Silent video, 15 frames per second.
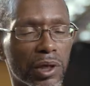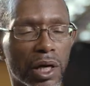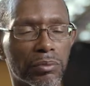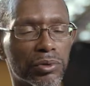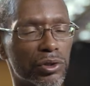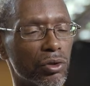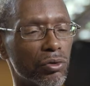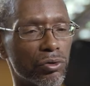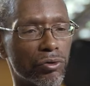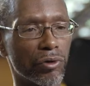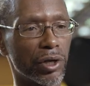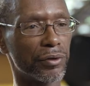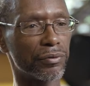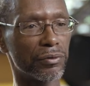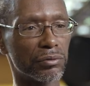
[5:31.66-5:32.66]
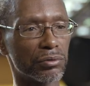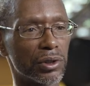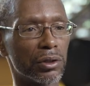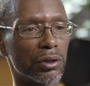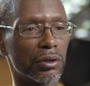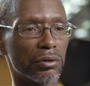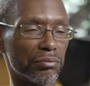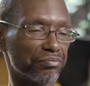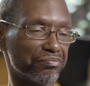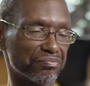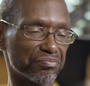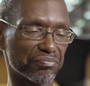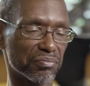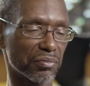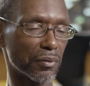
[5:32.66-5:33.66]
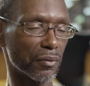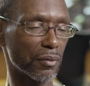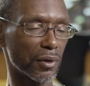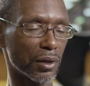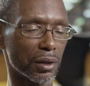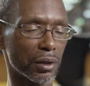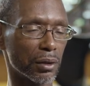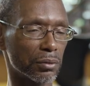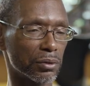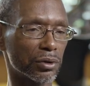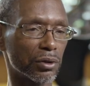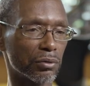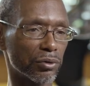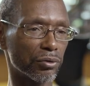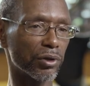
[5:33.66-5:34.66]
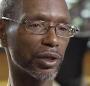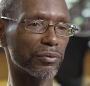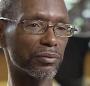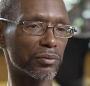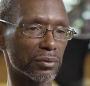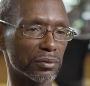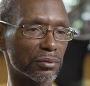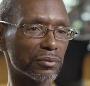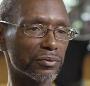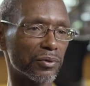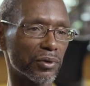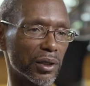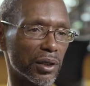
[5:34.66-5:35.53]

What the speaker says: I'm so grateful, you know. I'm so grateful for